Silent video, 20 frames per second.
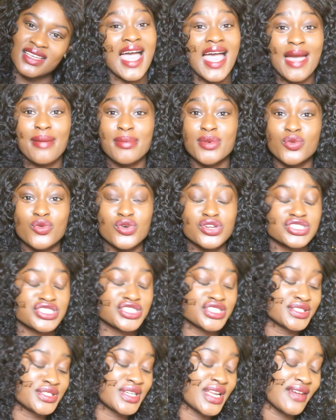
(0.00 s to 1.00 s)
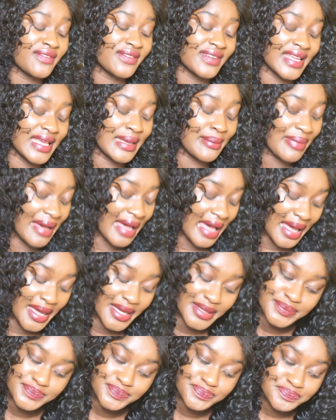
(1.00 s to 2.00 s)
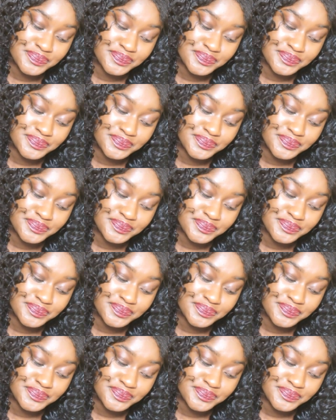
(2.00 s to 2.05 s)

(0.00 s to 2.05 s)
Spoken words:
I've been watching Love and Hip Hop,